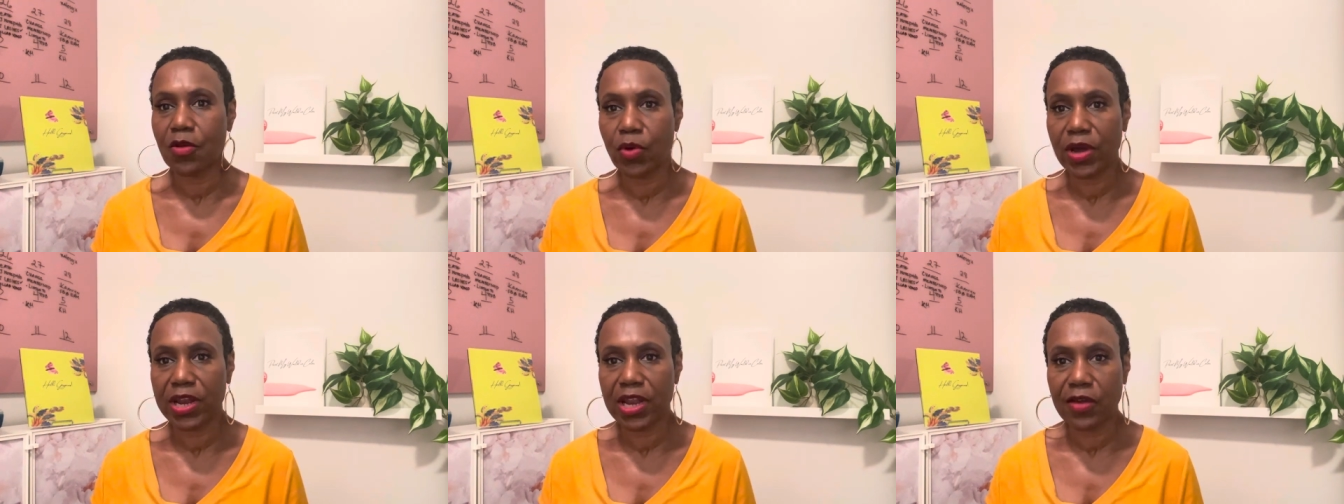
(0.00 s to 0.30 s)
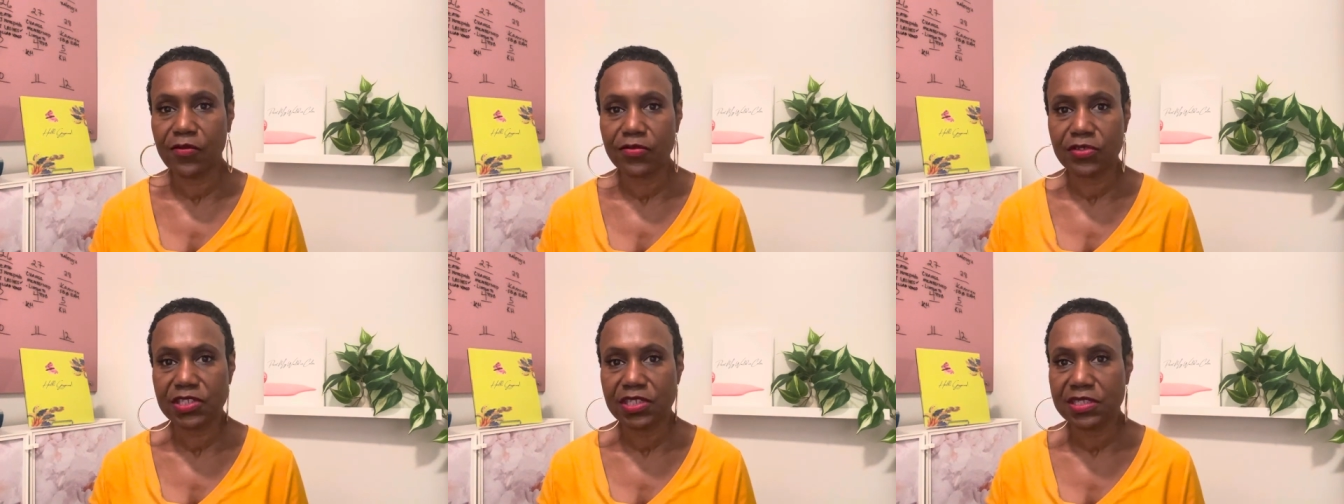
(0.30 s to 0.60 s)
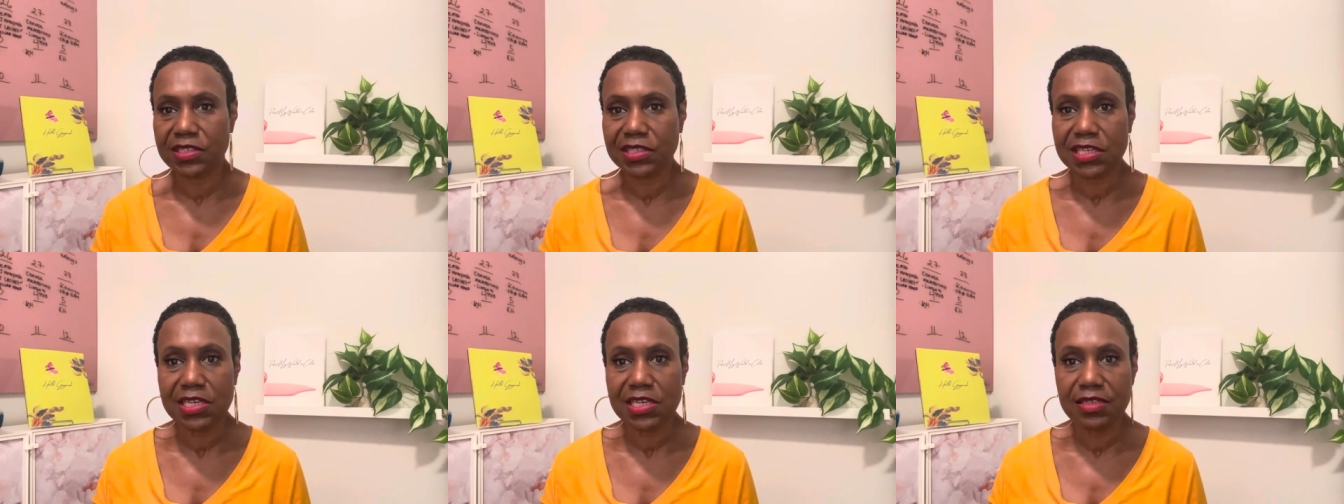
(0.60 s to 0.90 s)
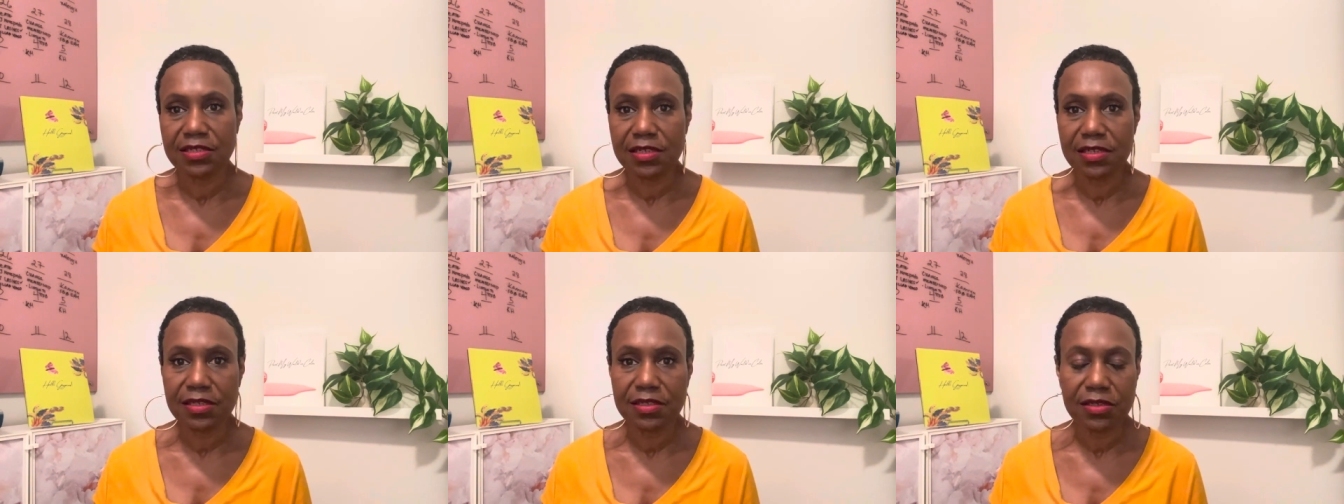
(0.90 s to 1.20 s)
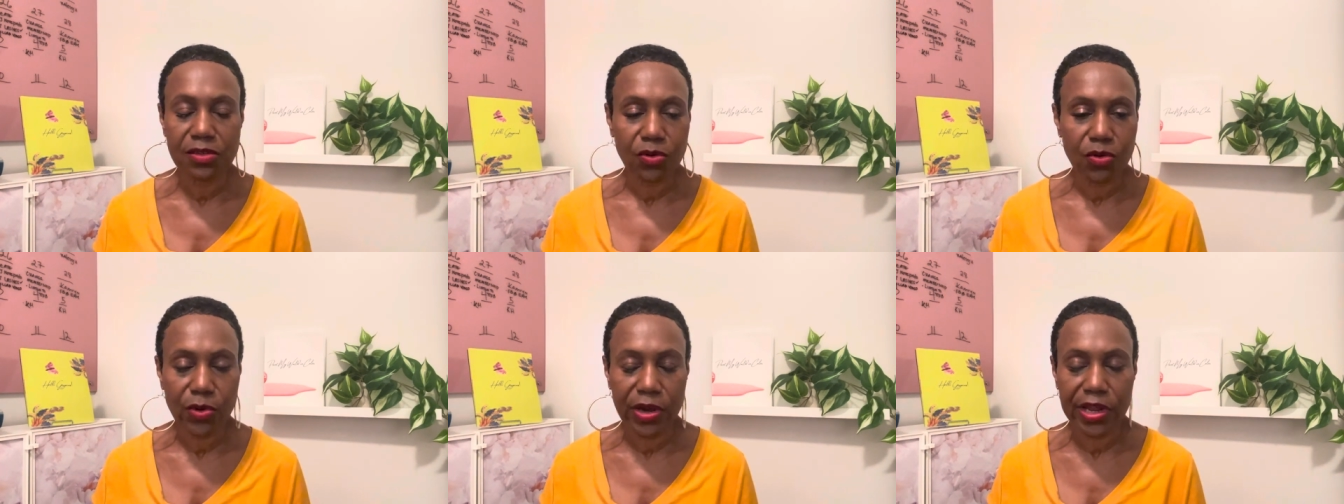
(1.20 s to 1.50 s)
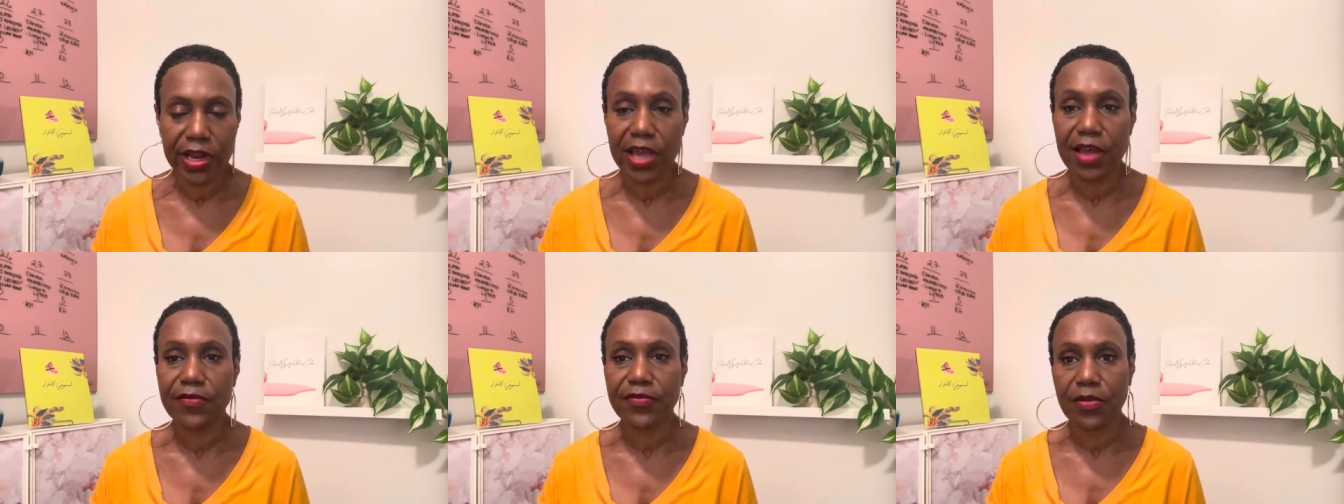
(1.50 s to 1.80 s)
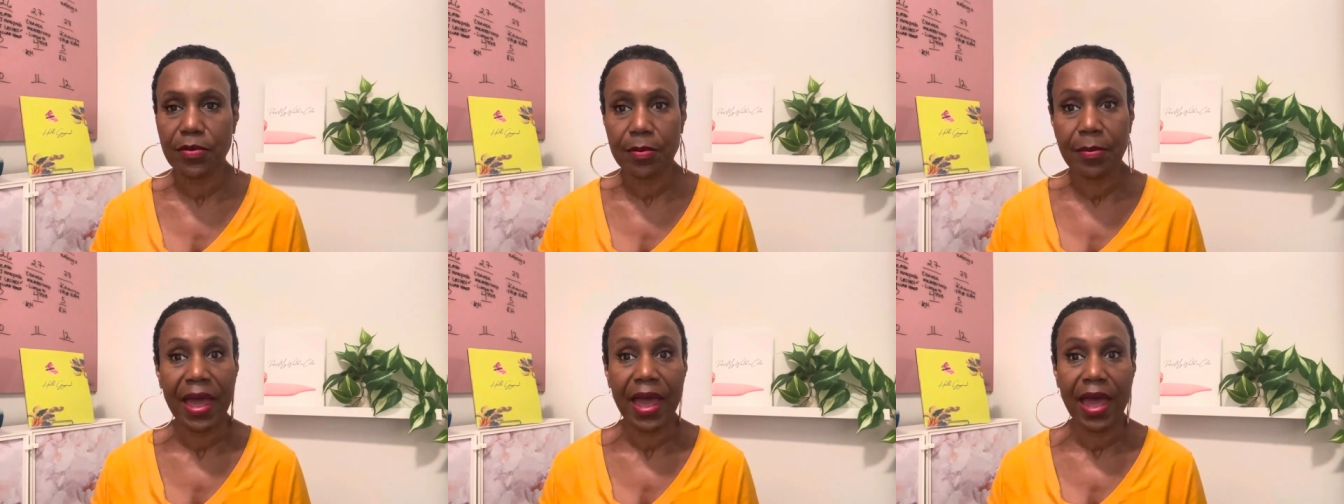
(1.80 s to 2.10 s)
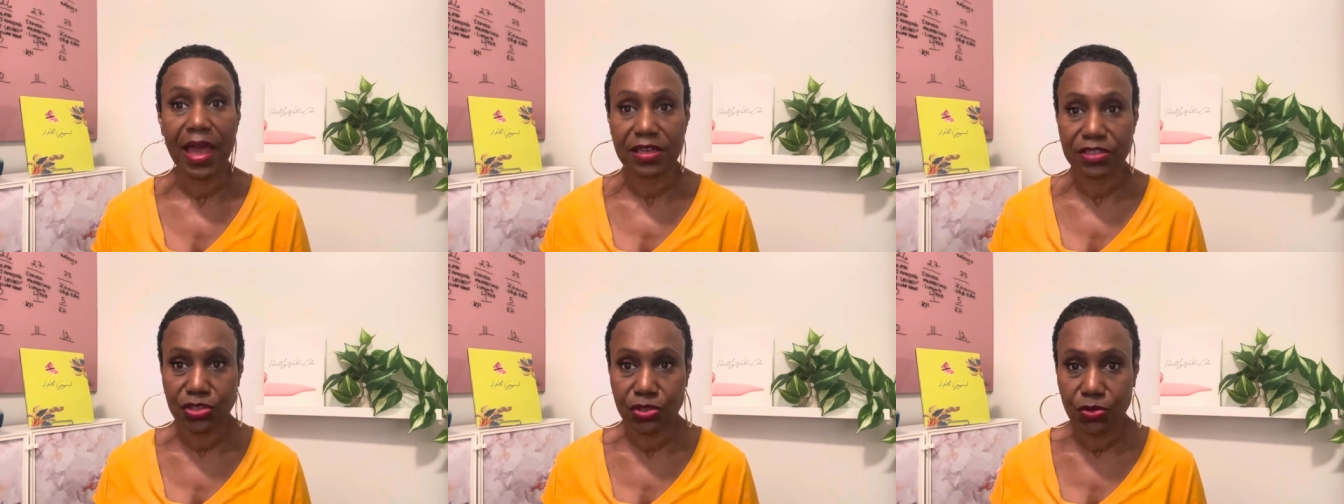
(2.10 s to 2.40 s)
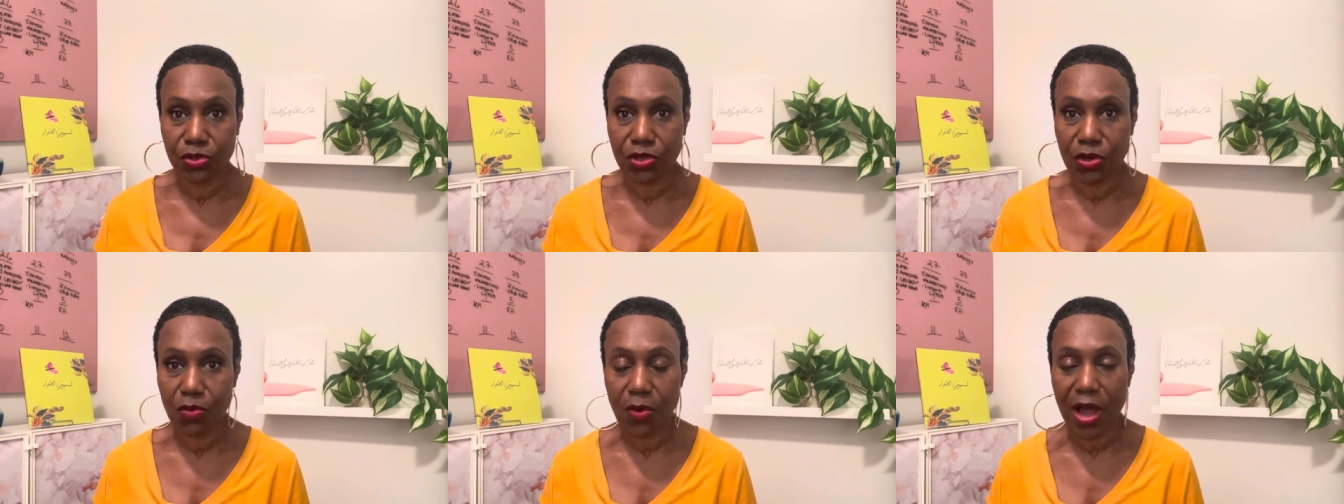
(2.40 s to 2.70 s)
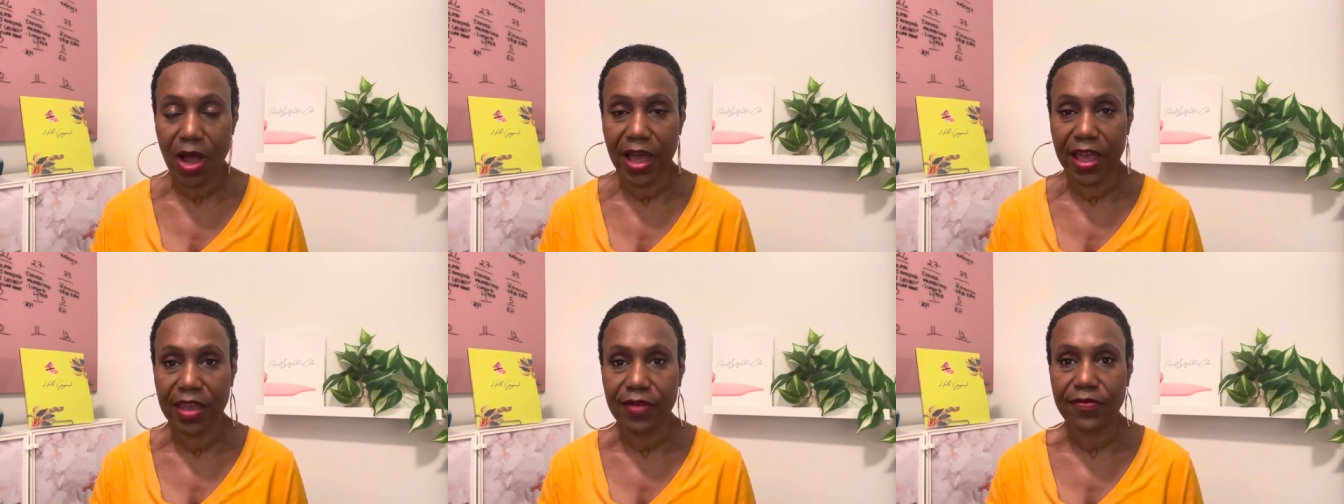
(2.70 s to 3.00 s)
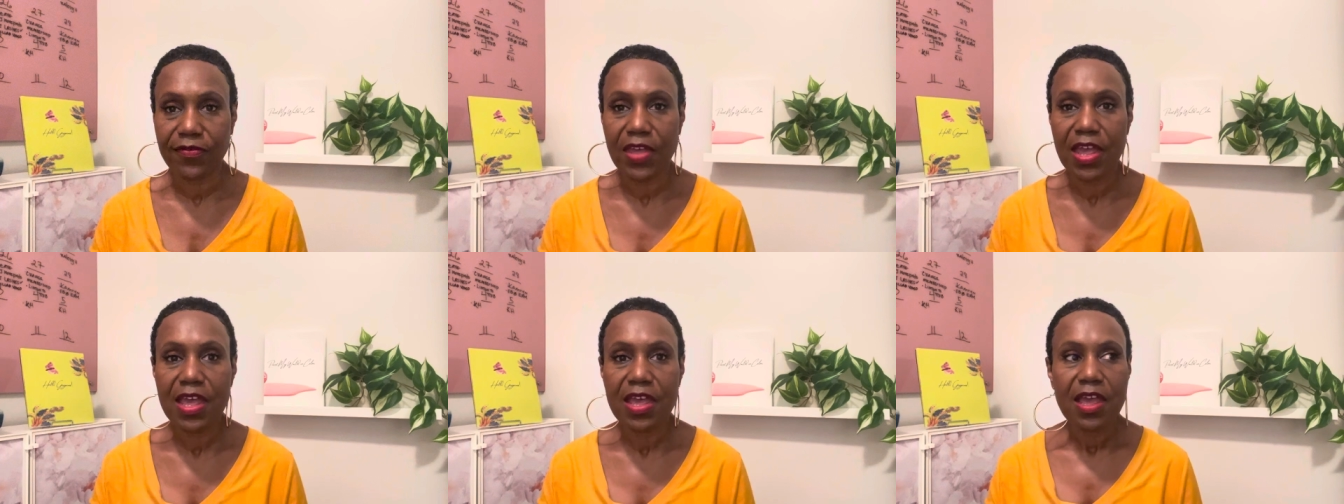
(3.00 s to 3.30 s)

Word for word: whatever diseases or whatever, back to your wife.